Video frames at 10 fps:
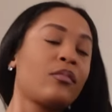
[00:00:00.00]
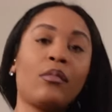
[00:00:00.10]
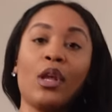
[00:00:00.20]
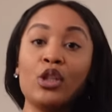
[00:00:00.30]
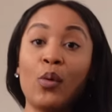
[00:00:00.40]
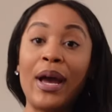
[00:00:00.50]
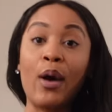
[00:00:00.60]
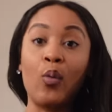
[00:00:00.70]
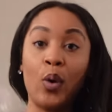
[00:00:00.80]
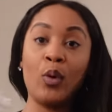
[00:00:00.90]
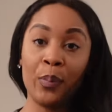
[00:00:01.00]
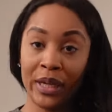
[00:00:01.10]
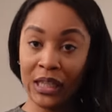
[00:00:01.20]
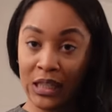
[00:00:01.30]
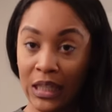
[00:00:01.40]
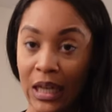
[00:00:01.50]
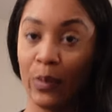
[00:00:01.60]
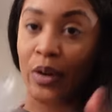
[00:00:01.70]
So we got one more piece and then we're